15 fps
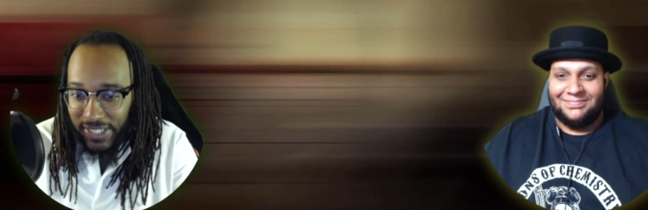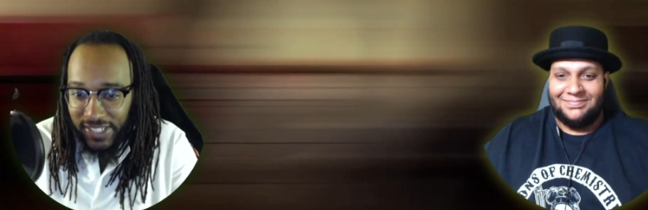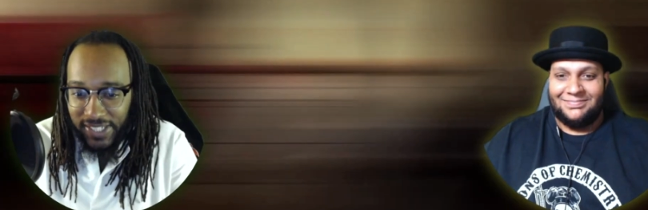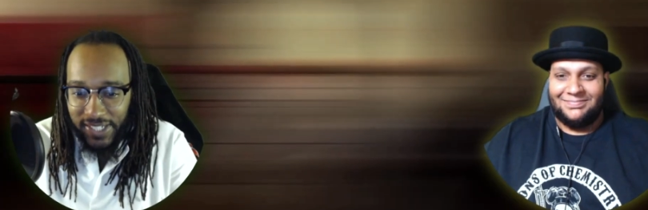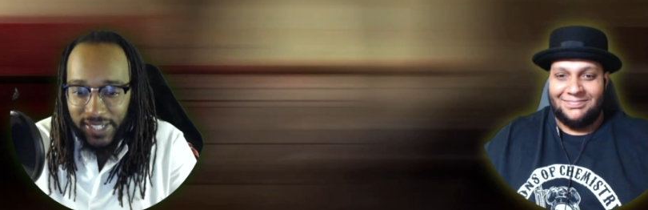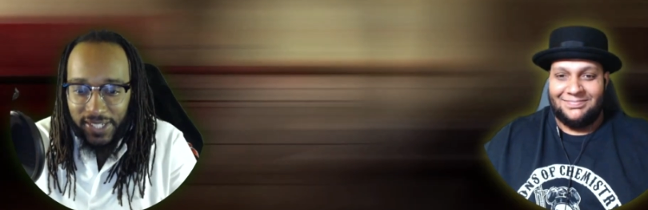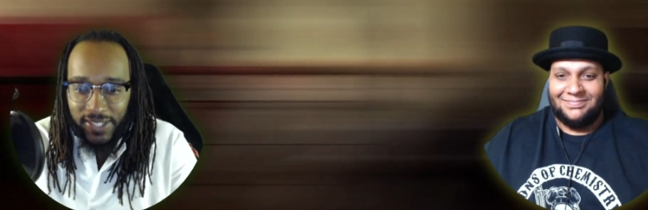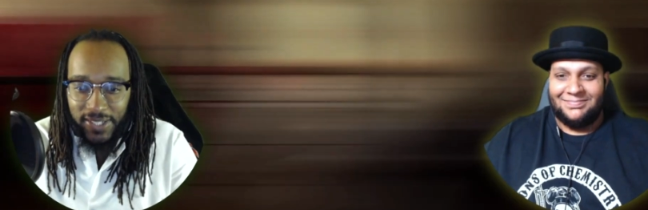Speaker 1: oh.
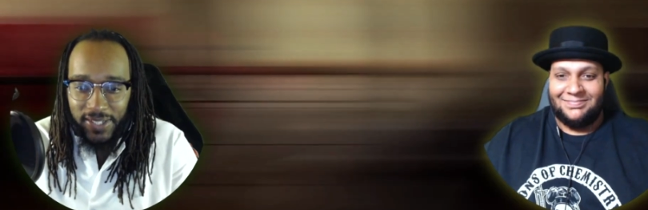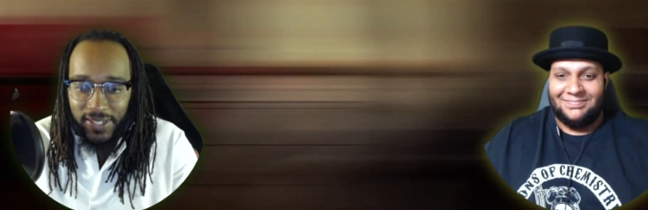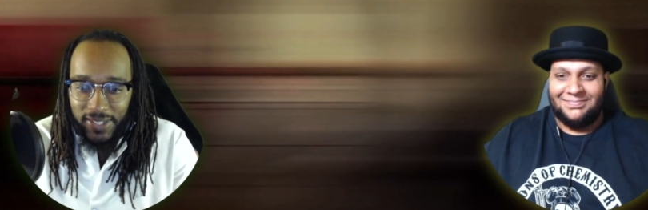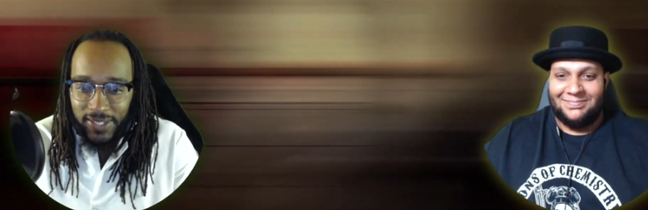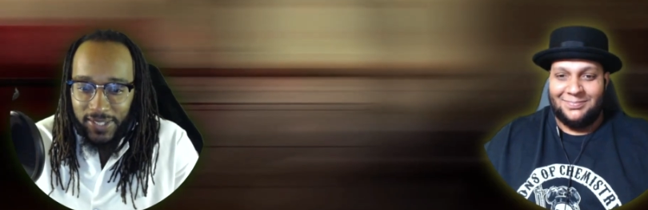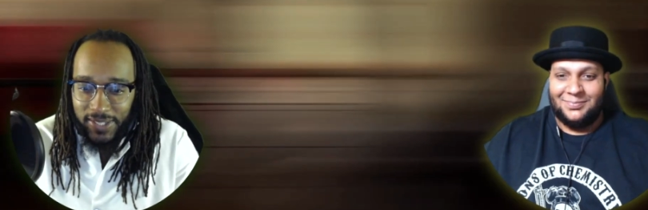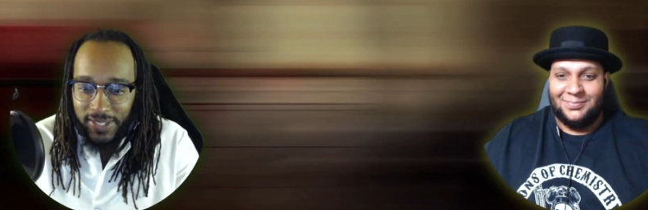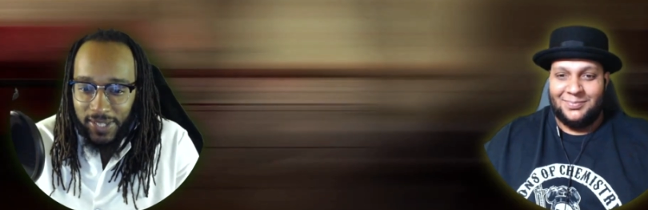shit.
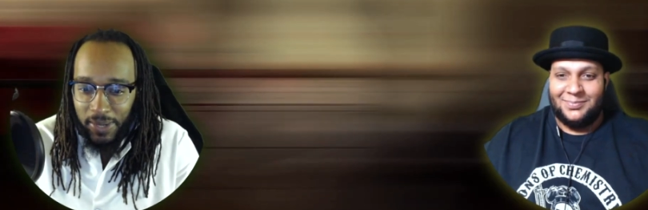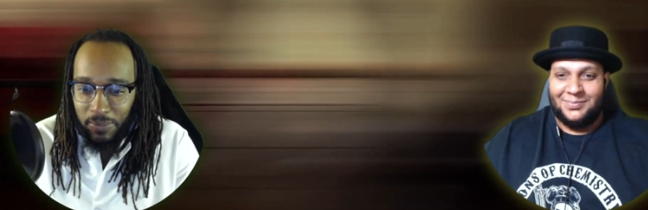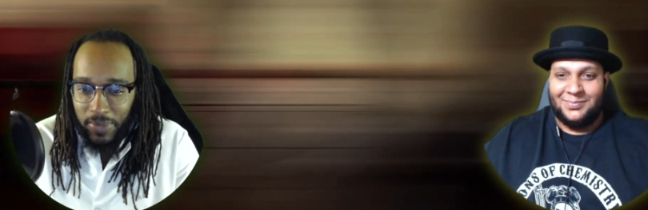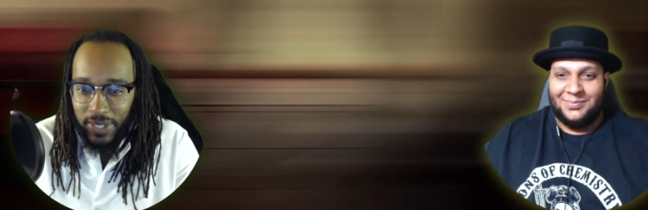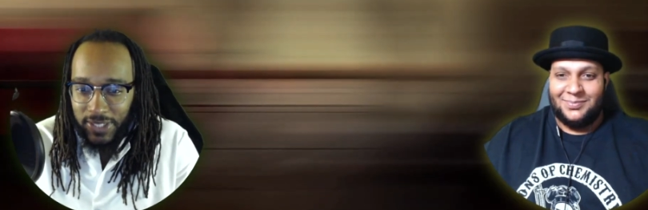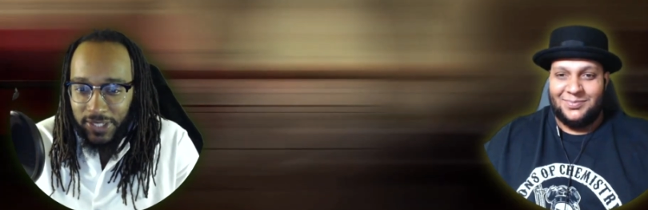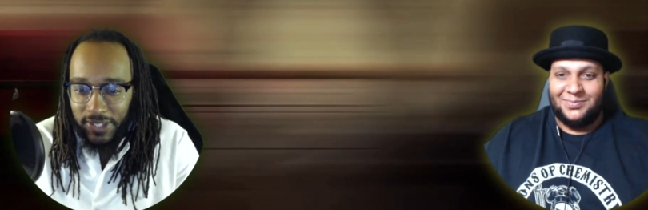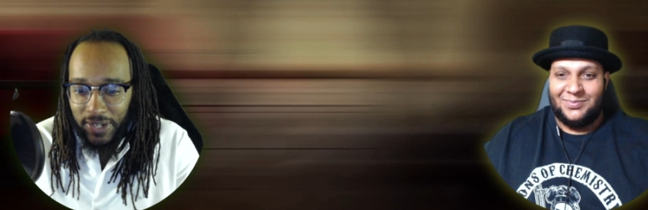That man
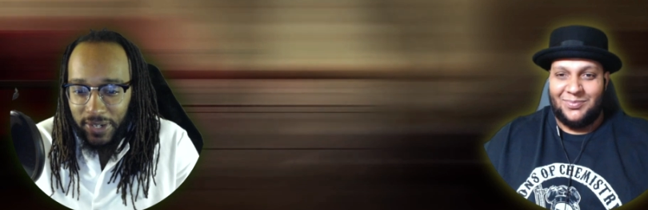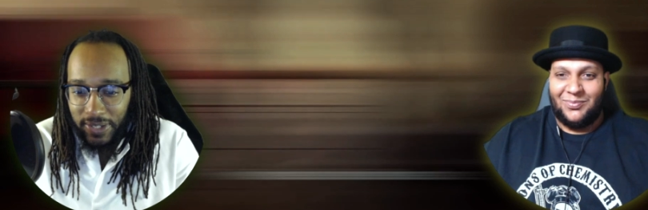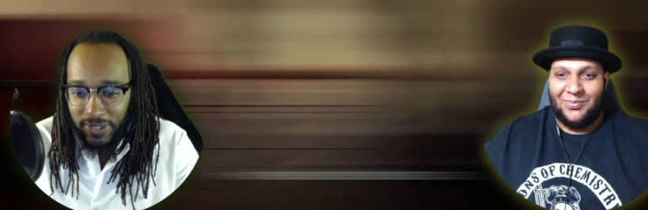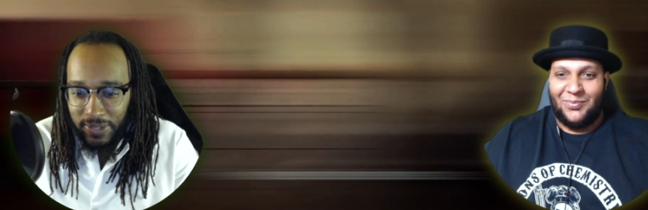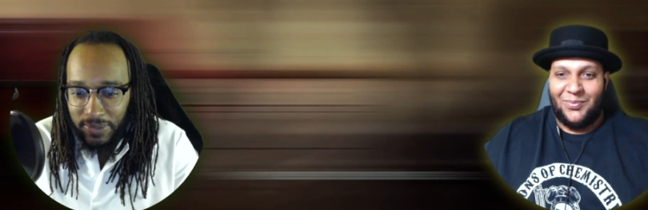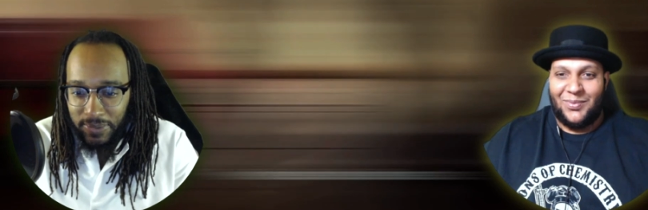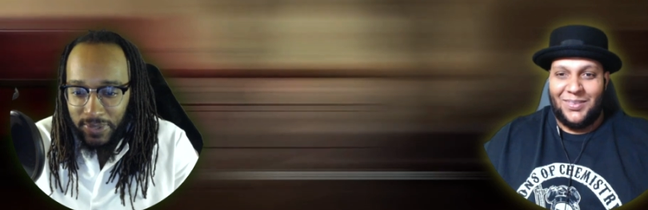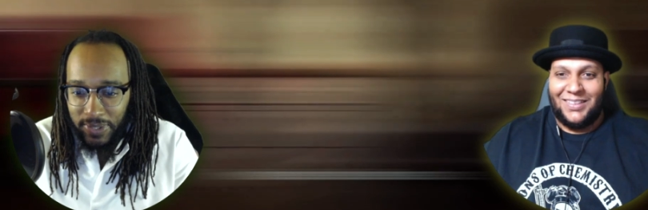started
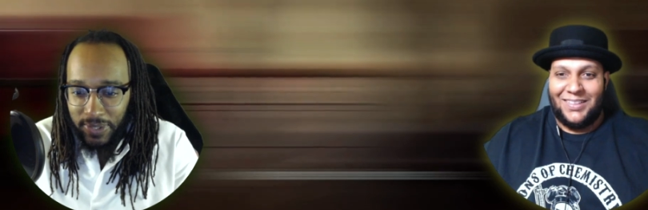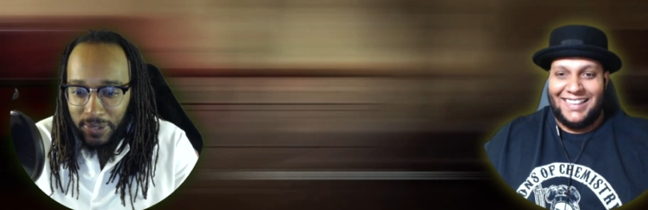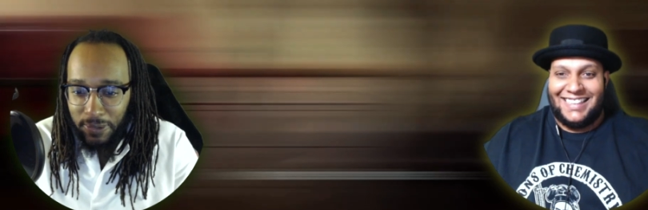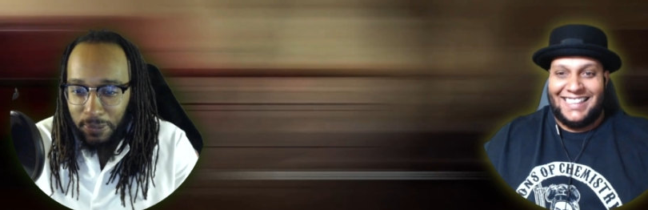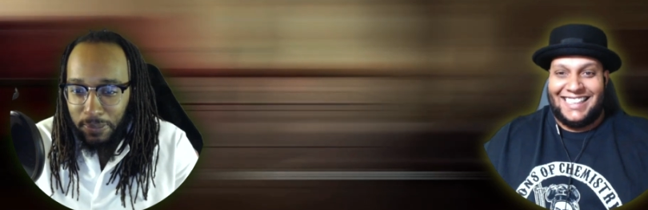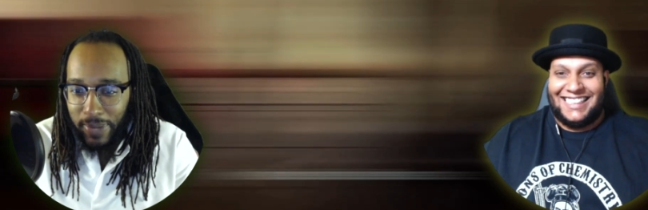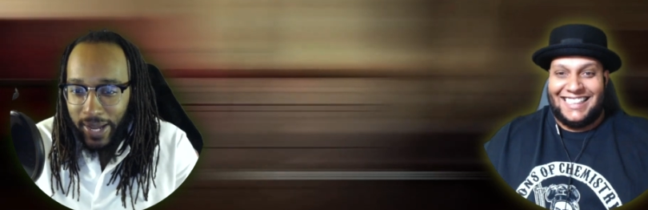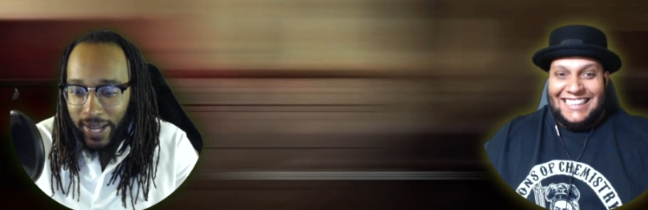doing. Oh
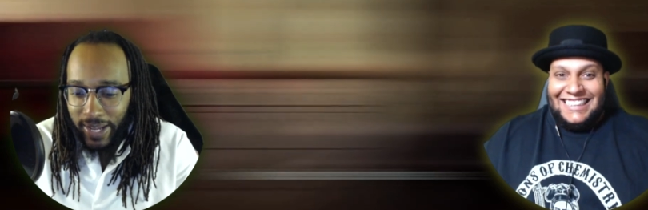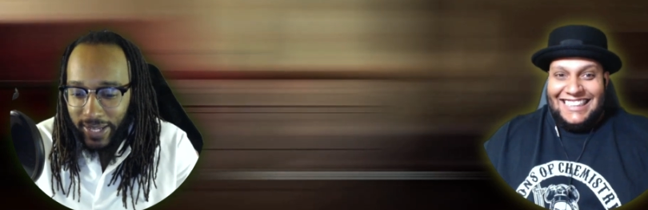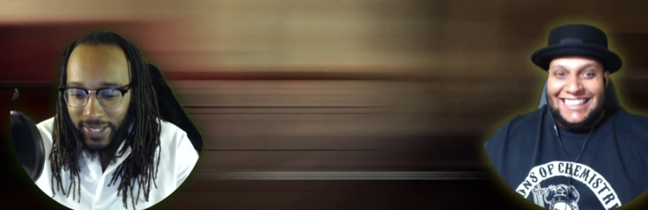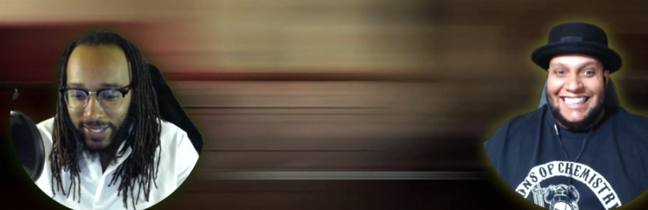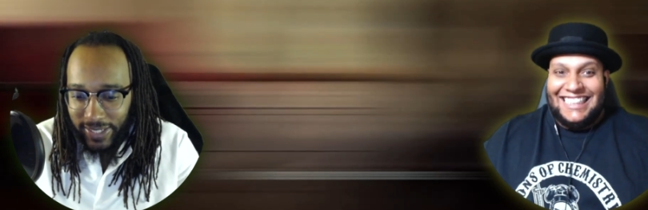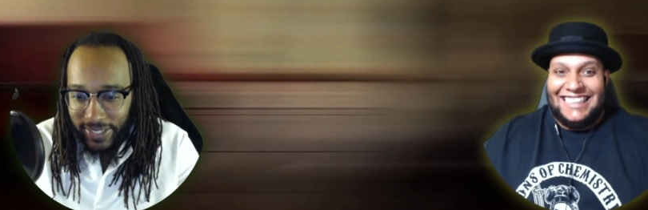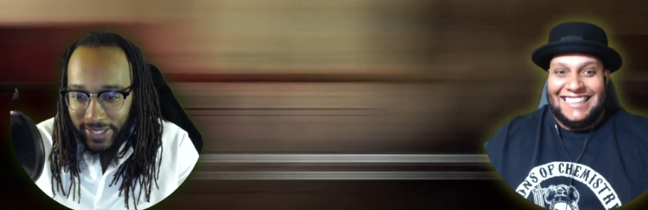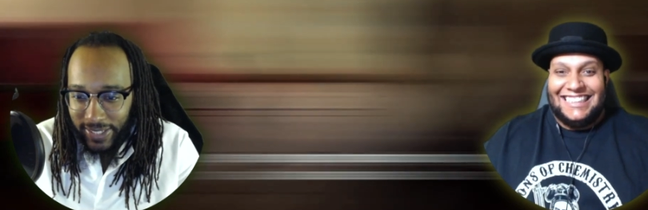
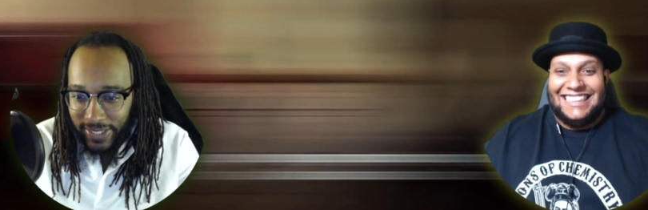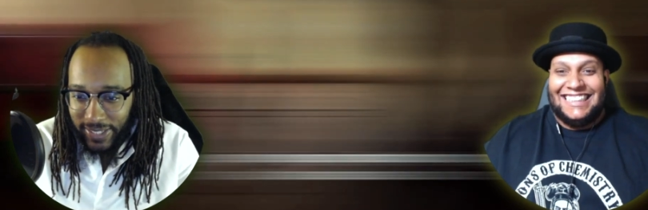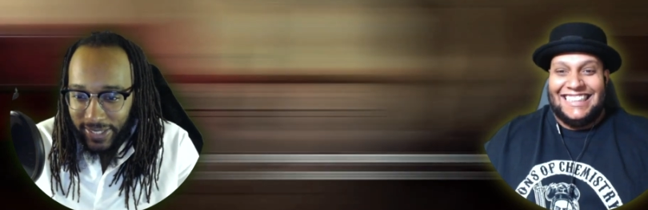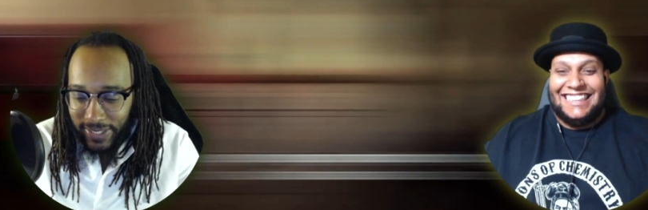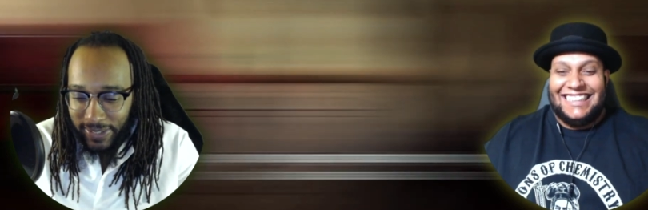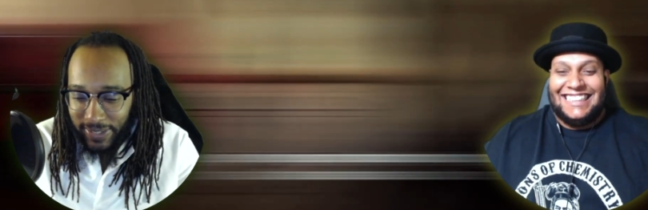my,